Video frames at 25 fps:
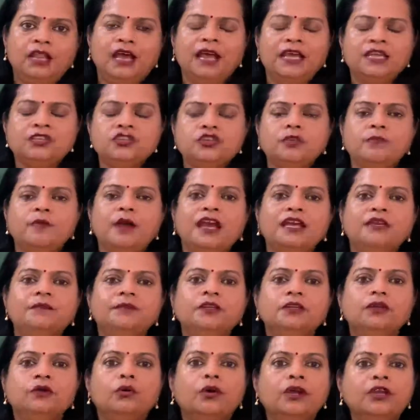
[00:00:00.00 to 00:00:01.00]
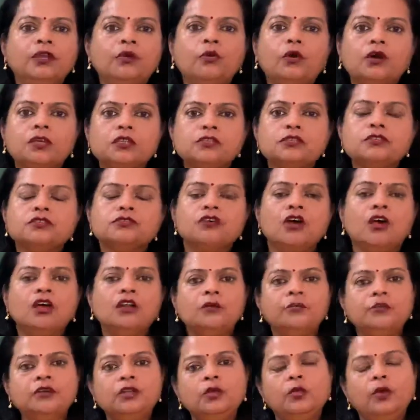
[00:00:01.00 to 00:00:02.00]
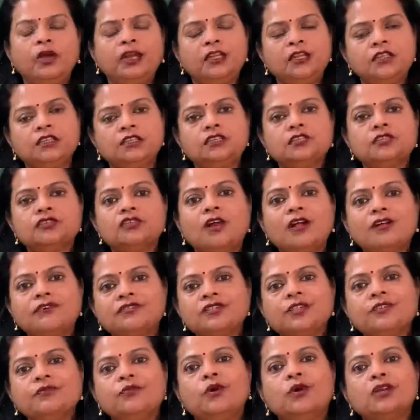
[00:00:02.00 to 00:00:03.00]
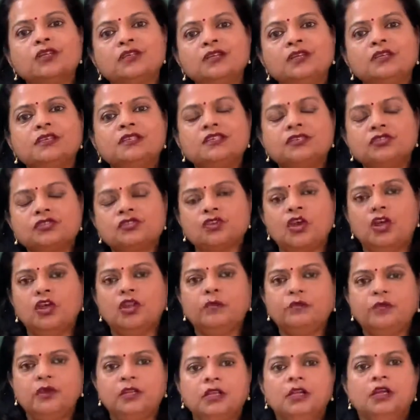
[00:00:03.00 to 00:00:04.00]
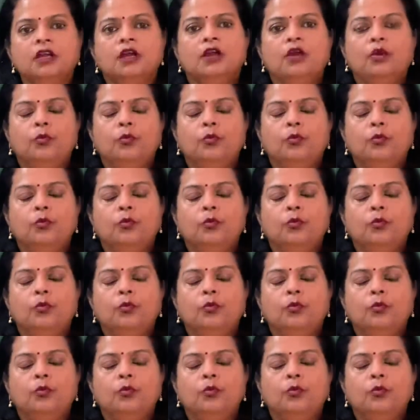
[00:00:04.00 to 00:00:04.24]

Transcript: As you might be knowing, what is soluble? When it dissolves in water, it is soluble.